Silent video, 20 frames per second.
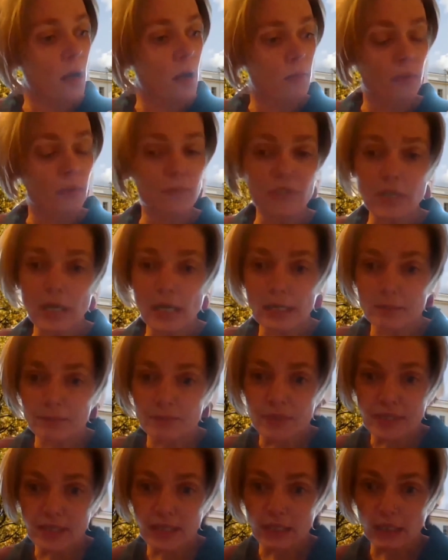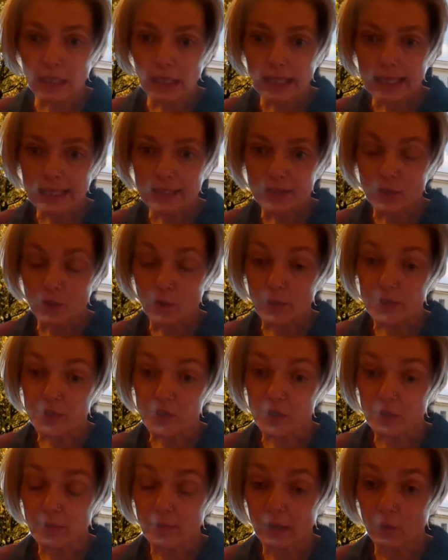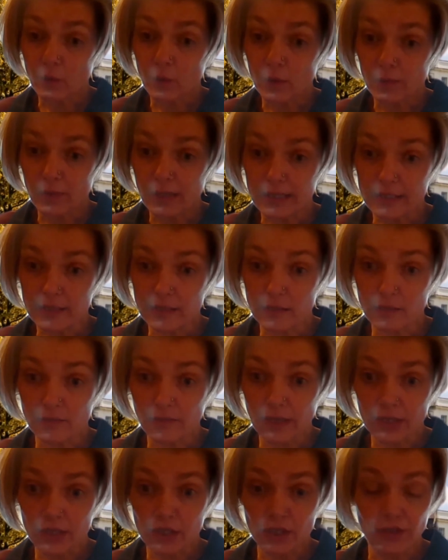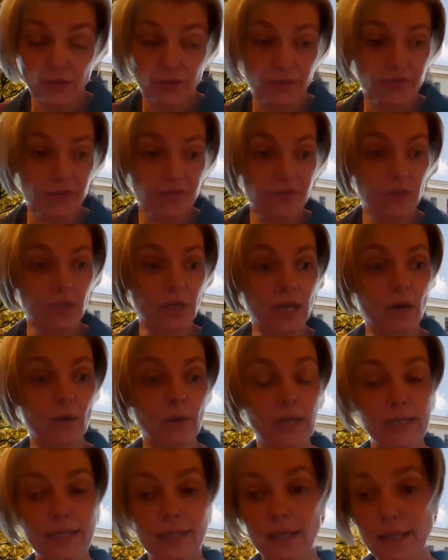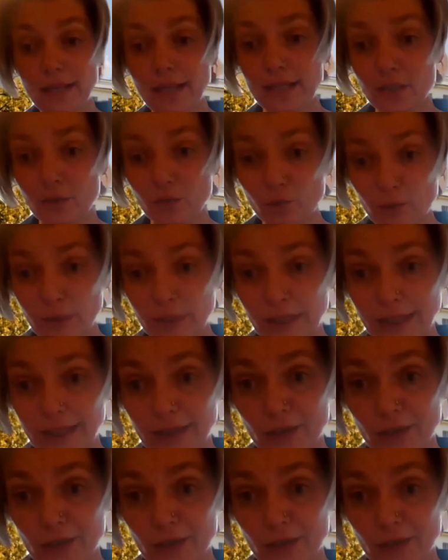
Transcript: But Michelle particularly asked a question about workplace interventions. Now, it, it, that's a really